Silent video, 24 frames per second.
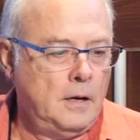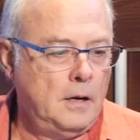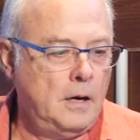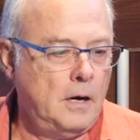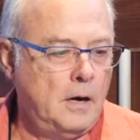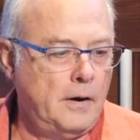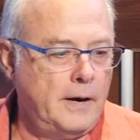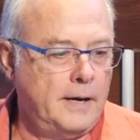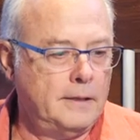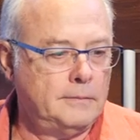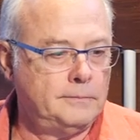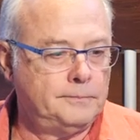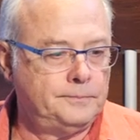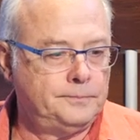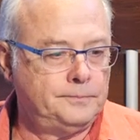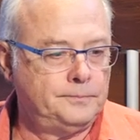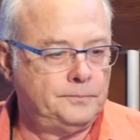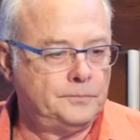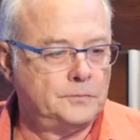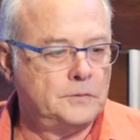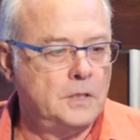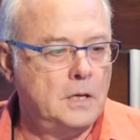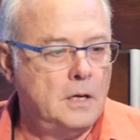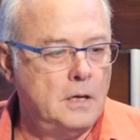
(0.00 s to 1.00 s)
All right.
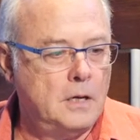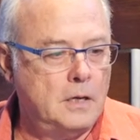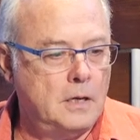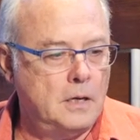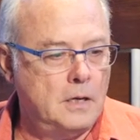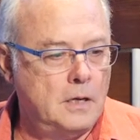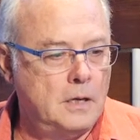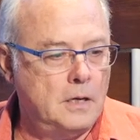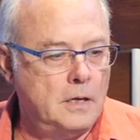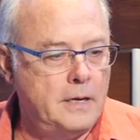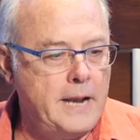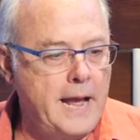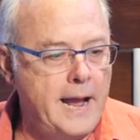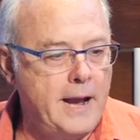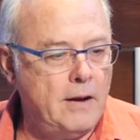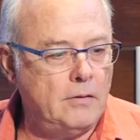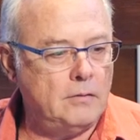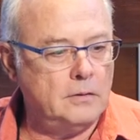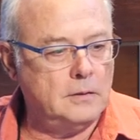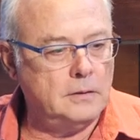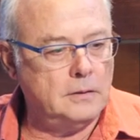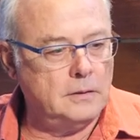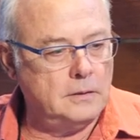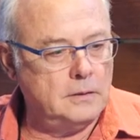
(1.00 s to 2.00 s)
Now,
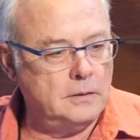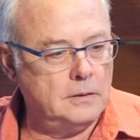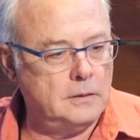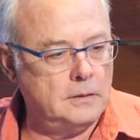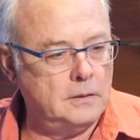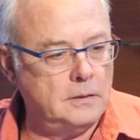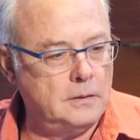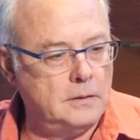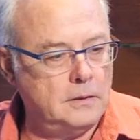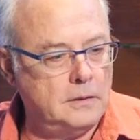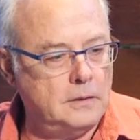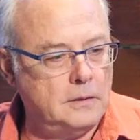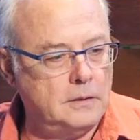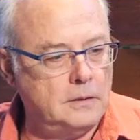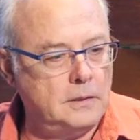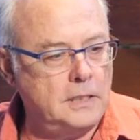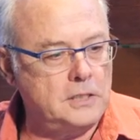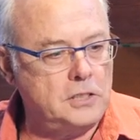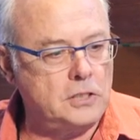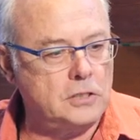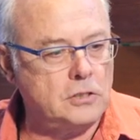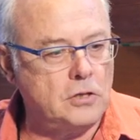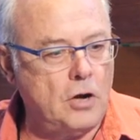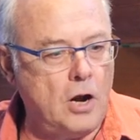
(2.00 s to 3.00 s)

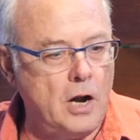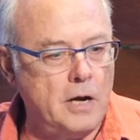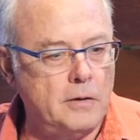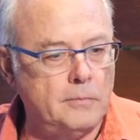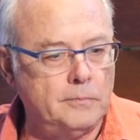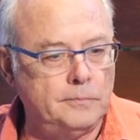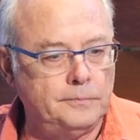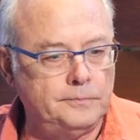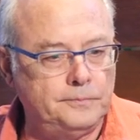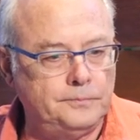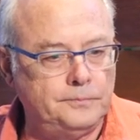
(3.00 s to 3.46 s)
let's start